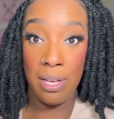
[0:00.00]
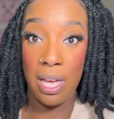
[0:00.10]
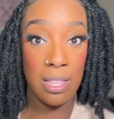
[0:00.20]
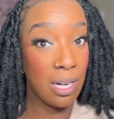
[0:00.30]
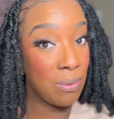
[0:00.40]

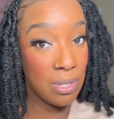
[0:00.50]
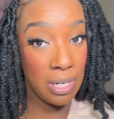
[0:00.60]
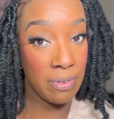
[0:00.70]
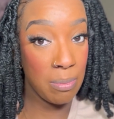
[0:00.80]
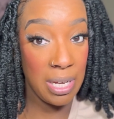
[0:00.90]
I thought I was gonna
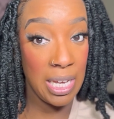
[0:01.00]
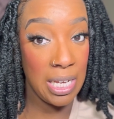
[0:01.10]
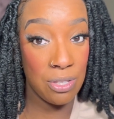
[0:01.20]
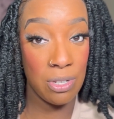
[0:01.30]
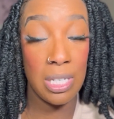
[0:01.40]
never get my
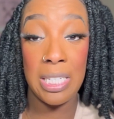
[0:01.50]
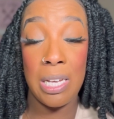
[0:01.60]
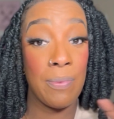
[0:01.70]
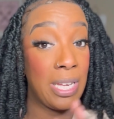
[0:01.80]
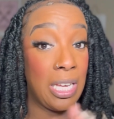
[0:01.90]
hands on it because I
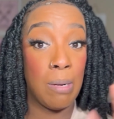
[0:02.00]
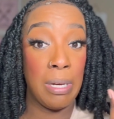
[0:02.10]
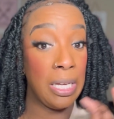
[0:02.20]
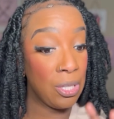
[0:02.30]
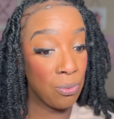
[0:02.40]
ran out of
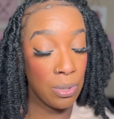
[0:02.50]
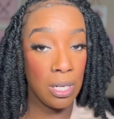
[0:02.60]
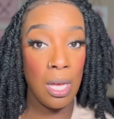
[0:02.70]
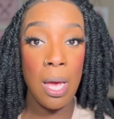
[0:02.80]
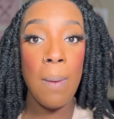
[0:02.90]
my other
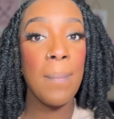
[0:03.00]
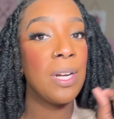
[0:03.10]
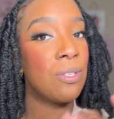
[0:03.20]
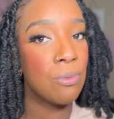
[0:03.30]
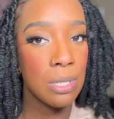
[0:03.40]
one. But
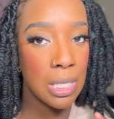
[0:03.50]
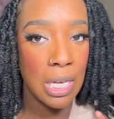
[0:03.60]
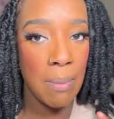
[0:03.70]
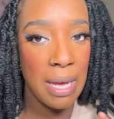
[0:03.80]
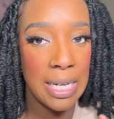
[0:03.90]
as soon as it
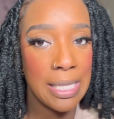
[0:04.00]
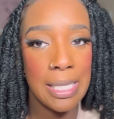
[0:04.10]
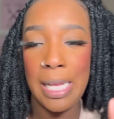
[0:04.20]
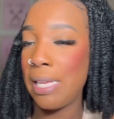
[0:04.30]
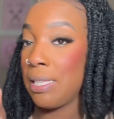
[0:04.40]
came back in
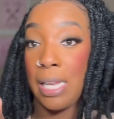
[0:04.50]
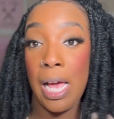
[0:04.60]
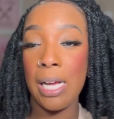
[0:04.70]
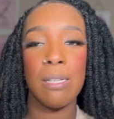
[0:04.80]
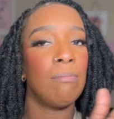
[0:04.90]

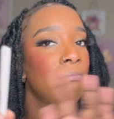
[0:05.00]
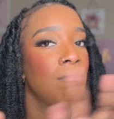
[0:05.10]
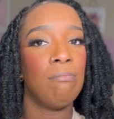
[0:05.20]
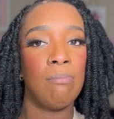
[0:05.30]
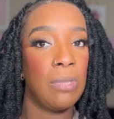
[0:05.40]
stock,
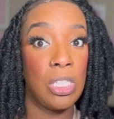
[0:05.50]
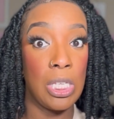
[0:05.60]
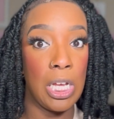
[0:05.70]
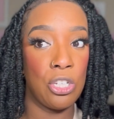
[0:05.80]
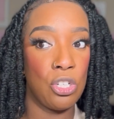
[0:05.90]

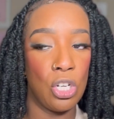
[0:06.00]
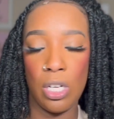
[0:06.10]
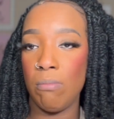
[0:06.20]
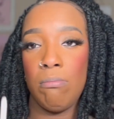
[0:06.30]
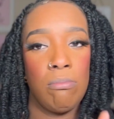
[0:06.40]
snatched it up.